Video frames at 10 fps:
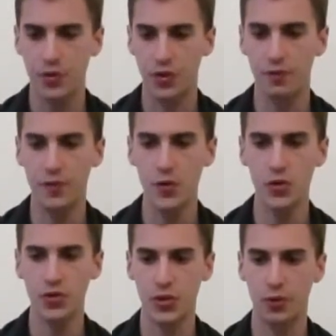So
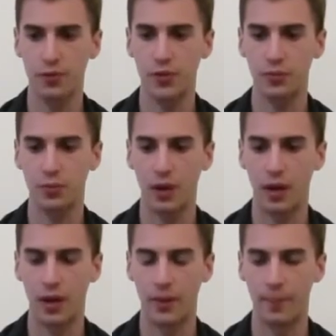Infusionsoft
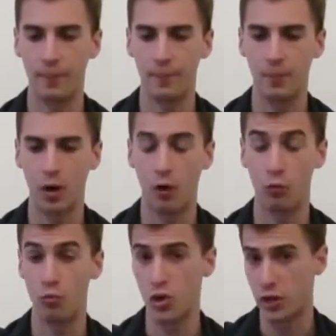are
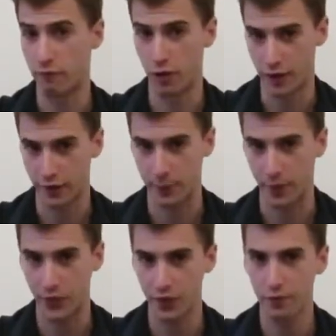really, really
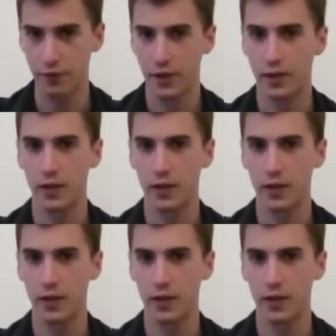expensive.